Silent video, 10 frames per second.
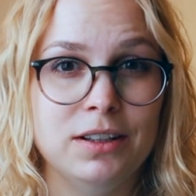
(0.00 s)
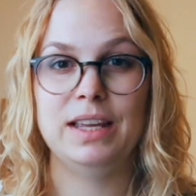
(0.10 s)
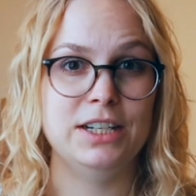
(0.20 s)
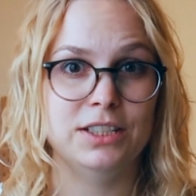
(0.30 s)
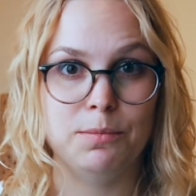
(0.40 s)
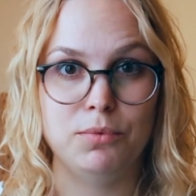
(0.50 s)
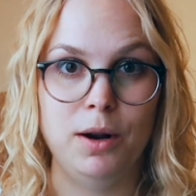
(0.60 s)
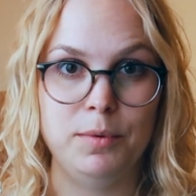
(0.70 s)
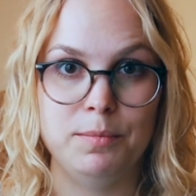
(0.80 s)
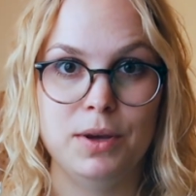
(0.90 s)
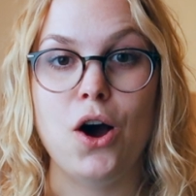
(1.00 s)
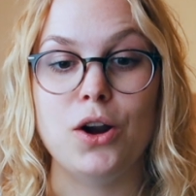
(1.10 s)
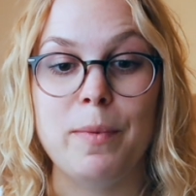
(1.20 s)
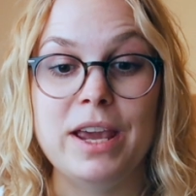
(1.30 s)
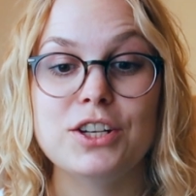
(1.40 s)
Here's the problem.
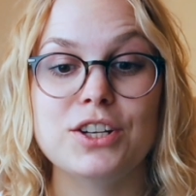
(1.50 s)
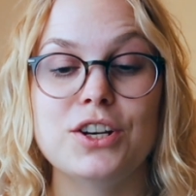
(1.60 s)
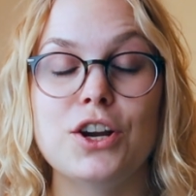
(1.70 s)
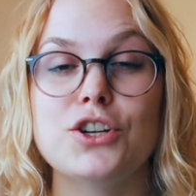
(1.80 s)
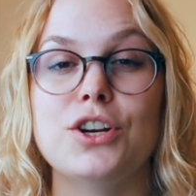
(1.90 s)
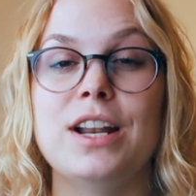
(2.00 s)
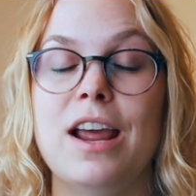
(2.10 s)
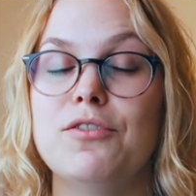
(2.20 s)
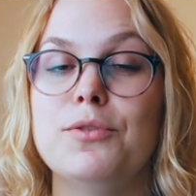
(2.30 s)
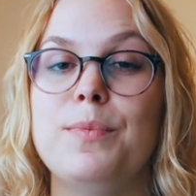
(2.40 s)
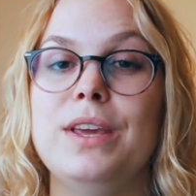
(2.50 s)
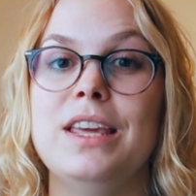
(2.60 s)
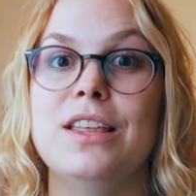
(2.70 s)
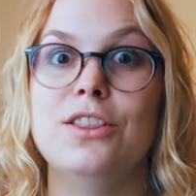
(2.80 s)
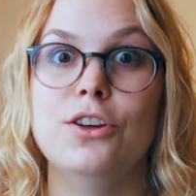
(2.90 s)
Automation should never be
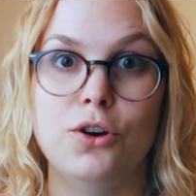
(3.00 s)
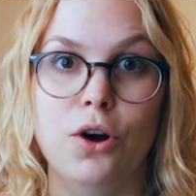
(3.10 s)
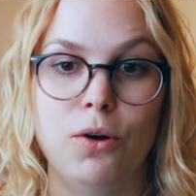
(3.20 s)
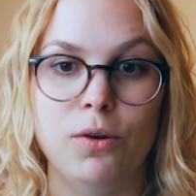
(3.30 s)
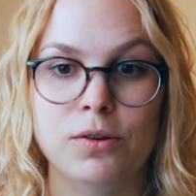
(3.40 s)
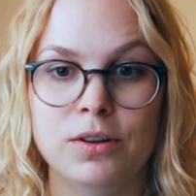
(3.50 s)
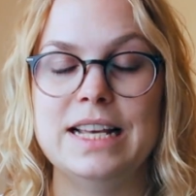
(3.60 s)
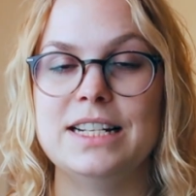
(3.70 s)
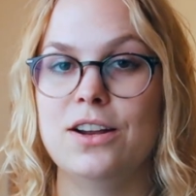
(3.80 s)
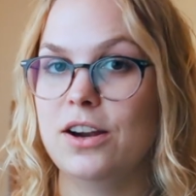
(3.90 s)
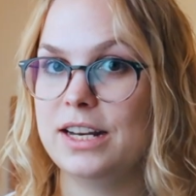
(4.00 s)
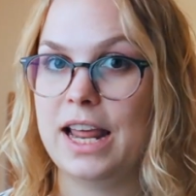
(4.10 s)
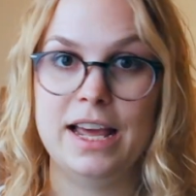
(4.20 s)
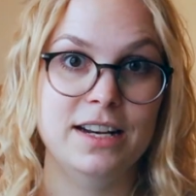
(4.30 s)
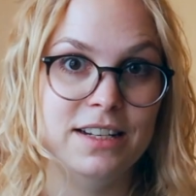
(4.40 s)
the goal. It's not an
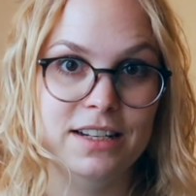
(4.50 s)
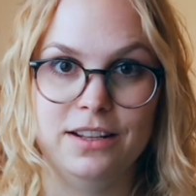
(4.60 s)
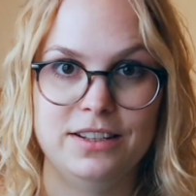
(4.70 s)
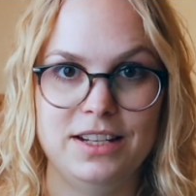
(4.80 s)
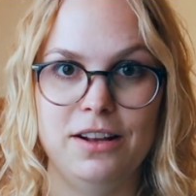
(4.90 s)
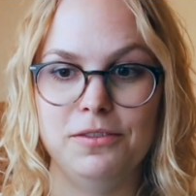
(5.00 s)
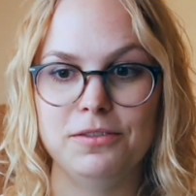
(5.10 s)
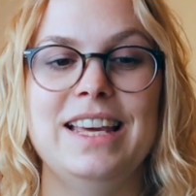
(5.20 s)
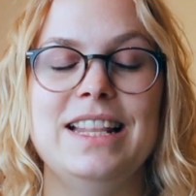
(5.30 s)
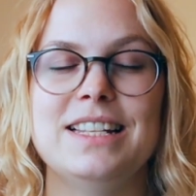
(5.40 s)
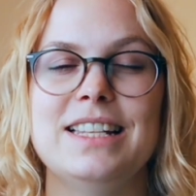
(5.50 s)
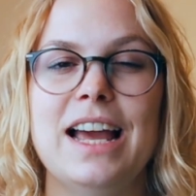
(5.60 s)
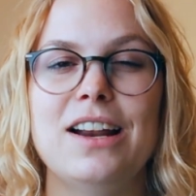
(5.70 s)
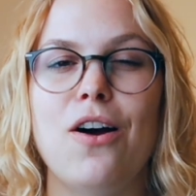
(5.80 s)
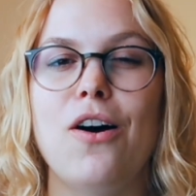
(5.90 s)
end in itself.
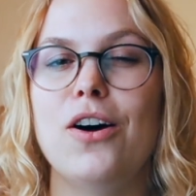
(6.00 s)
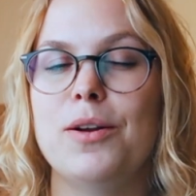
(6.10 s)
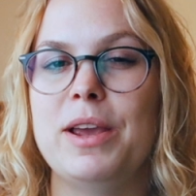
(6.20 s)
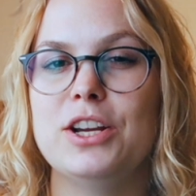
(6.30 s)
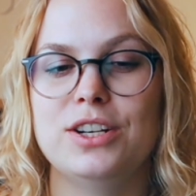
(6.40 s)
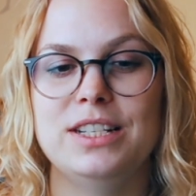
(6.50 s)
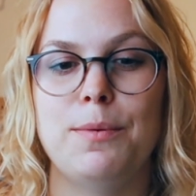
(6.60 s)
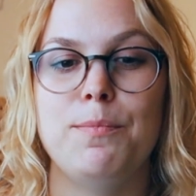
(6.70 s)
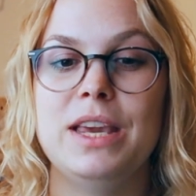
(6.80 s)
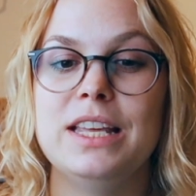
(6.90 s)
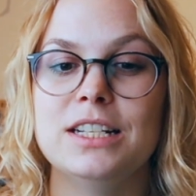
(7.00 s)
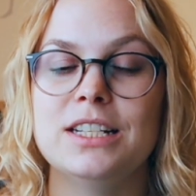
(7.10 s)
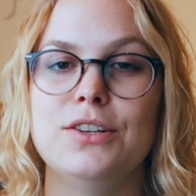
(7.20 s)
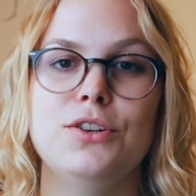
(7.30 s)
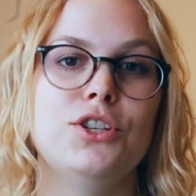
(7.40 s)
Instead, automation is a
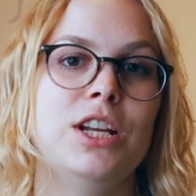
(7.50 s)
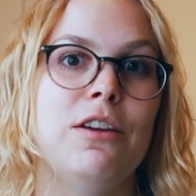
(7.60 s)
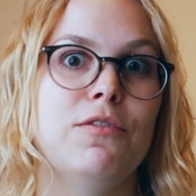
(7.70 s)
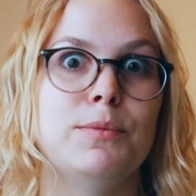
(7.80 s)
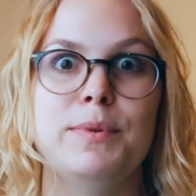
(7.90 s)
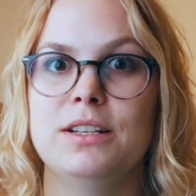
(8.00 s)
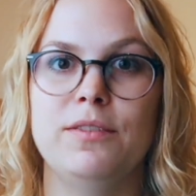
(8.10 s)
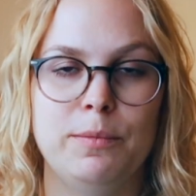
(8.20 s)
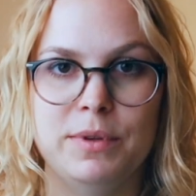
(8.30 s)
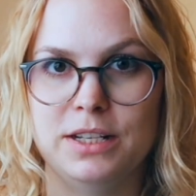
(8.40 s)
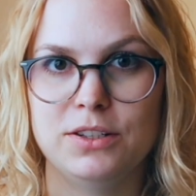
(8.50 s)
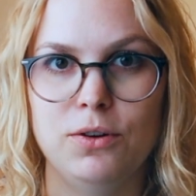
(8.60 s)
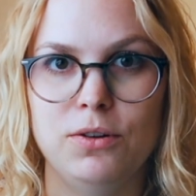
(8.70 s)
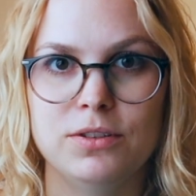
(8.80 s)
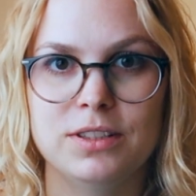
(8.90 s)
means to achieve specific business
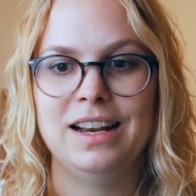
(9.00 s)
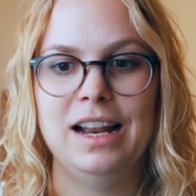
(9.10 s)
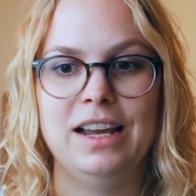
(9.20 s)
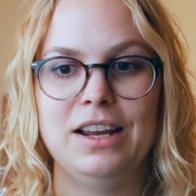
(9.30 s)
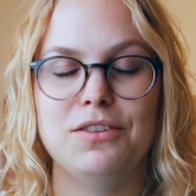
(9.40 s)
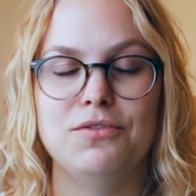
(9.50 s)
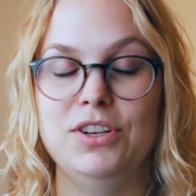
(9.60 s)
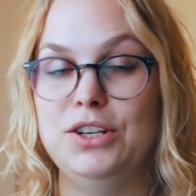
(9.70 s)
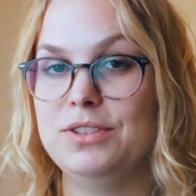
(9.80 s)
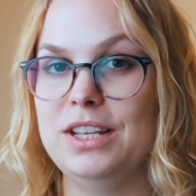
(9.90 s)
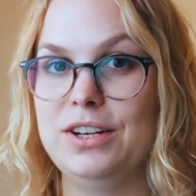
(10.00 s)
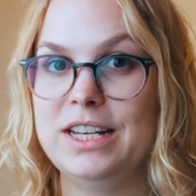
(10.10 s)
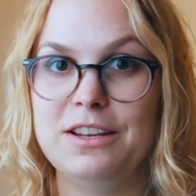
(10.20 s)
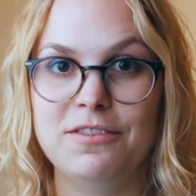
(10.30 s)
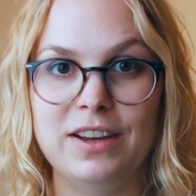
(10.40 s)
goals, like reducing
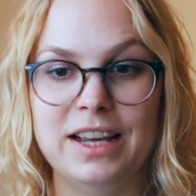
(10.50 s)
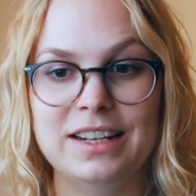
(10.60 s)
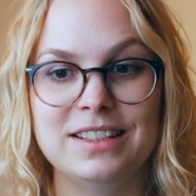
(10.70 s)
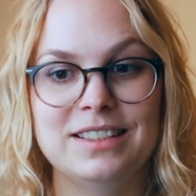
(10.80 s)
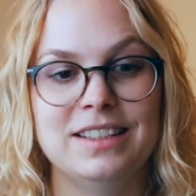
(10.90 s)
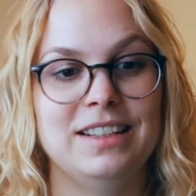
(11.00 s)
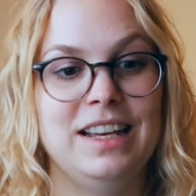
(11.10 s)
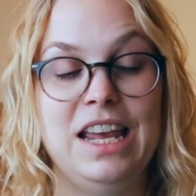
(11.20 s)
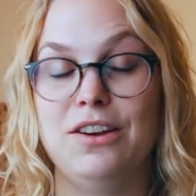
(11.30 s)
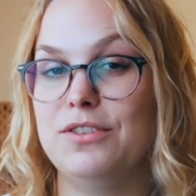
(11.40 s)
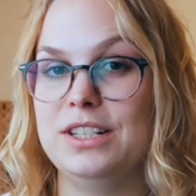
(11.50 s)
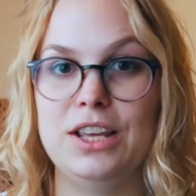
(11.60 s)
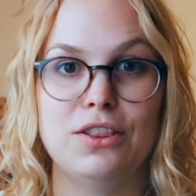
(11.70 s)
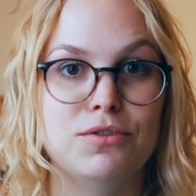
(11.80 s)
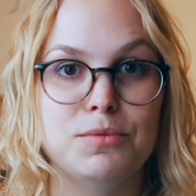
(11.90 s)
defects,
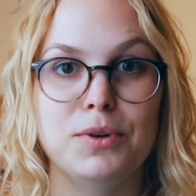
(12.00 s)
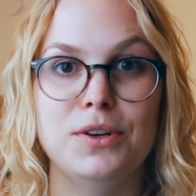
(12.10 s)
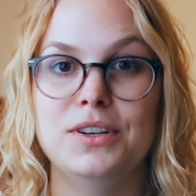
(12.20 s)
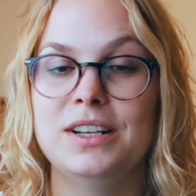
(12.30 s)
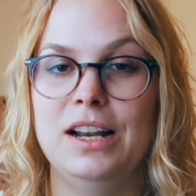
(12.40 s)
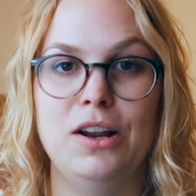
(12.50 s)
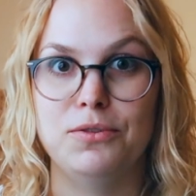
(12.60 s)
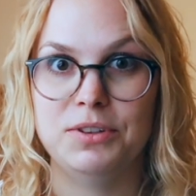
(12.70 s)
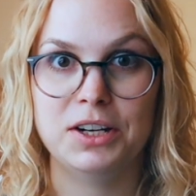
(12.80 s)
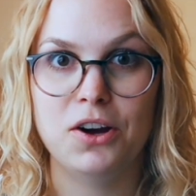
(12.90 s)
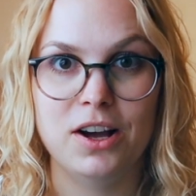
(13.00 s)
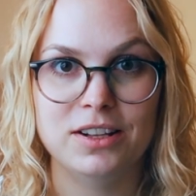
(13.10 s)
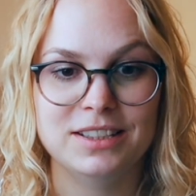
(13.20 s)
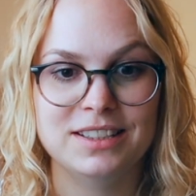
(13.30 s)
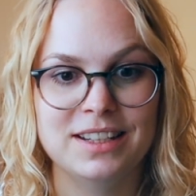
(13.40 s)
increasing throughput, lowering
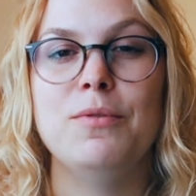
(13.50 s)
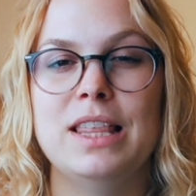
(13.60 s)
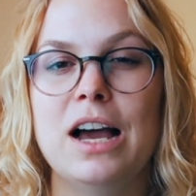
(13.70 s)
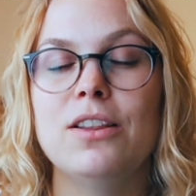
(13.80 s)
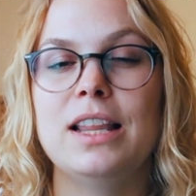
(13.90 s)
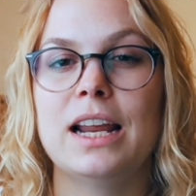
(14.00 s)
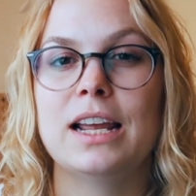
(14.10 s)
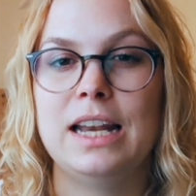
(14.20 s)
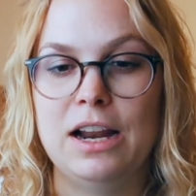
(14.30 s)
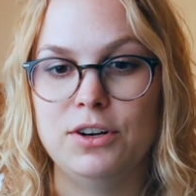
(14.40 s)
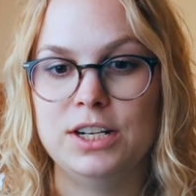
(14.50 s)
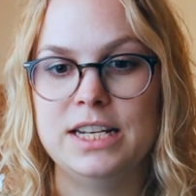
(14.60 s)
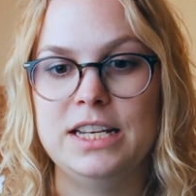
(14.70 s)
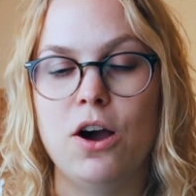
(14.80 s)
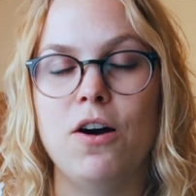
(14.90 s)
costs. Without that
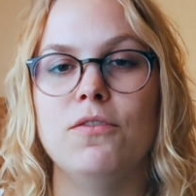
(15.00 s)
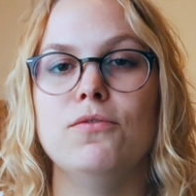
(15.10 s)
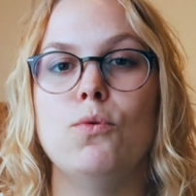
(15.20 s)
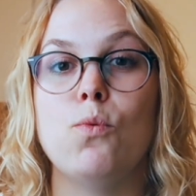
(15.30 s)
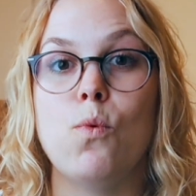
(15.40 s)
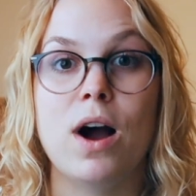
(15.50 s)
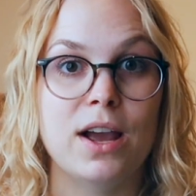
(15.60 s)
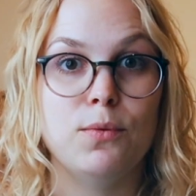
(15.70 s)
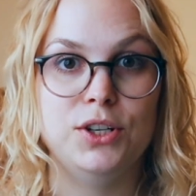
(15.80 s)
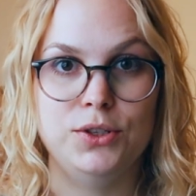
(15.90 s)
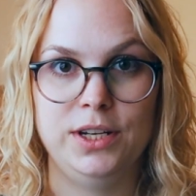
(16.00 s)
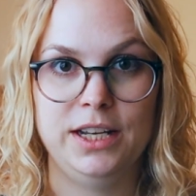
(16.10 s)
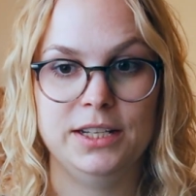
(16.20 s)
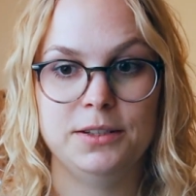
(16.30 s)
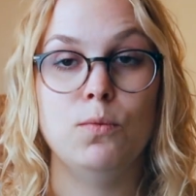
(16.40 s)
clarity of why we're doing
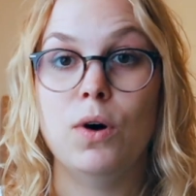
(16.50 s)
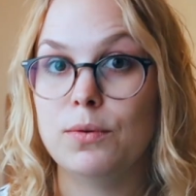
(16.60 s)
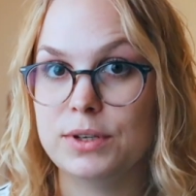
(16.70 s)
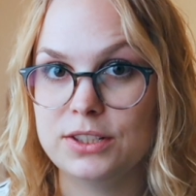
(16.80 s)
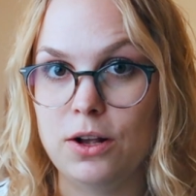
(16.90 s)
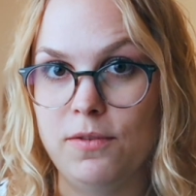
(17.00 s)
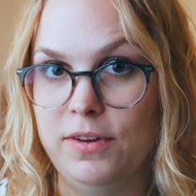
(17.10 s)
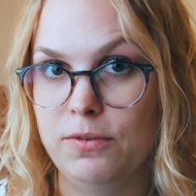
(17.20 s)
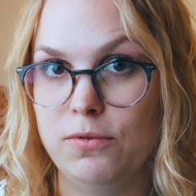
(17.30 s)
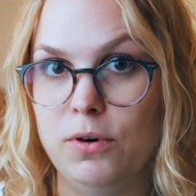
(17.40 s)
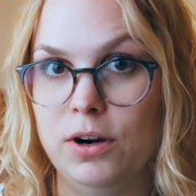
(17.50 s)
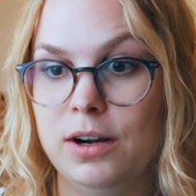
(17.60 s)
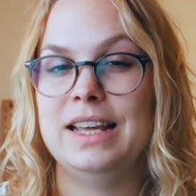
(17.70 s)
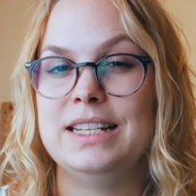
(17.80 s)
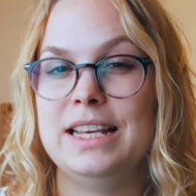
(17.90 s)
it, what we're solving for,
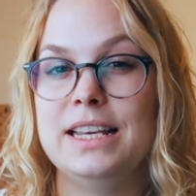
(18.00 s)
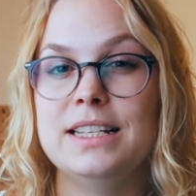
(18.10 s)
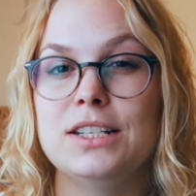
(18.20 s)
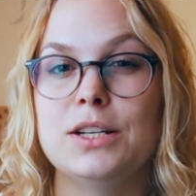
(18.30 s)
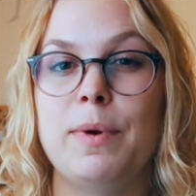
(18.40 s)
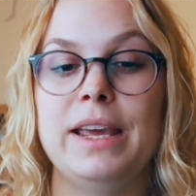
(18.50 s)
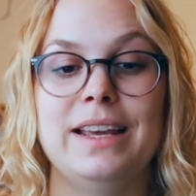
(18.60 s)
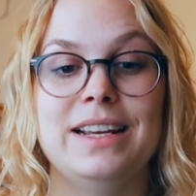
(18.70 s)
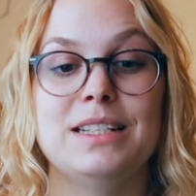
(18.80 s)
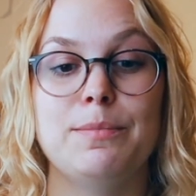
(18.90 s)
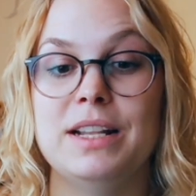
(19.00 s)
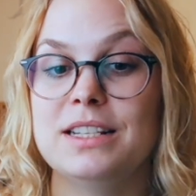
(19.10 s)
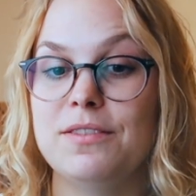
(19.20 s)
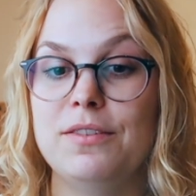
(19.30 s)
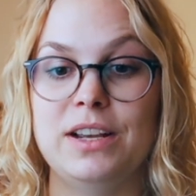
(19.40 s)
it's easy to make
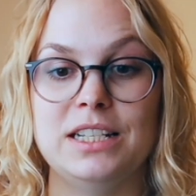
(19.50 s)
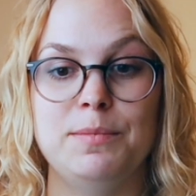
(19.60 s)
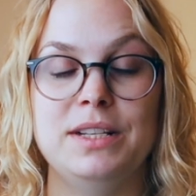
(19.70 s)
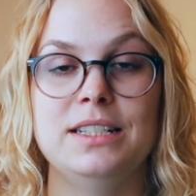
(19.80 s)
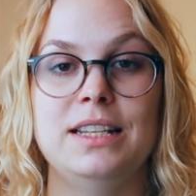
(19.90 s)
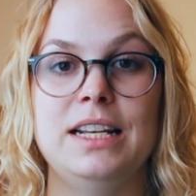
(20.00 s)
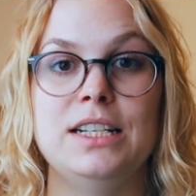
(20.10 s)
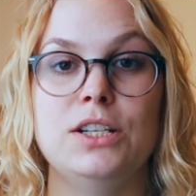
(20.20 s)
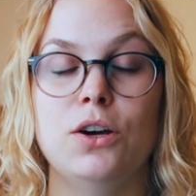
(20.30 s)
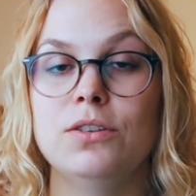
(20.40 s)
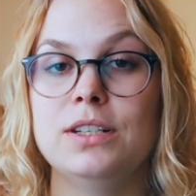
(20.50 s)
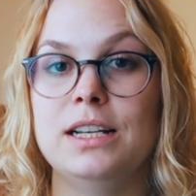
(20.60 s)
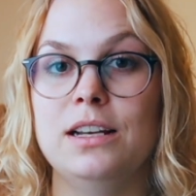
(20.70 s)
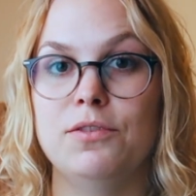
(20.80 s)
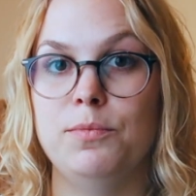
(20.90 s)
expensive investments that don't
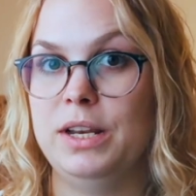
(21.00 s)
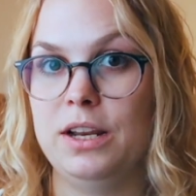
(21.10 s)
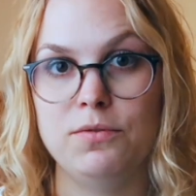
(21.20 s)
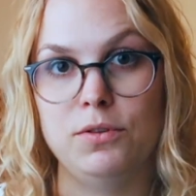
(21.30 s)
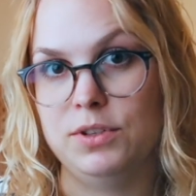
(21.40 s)
deliver meaningful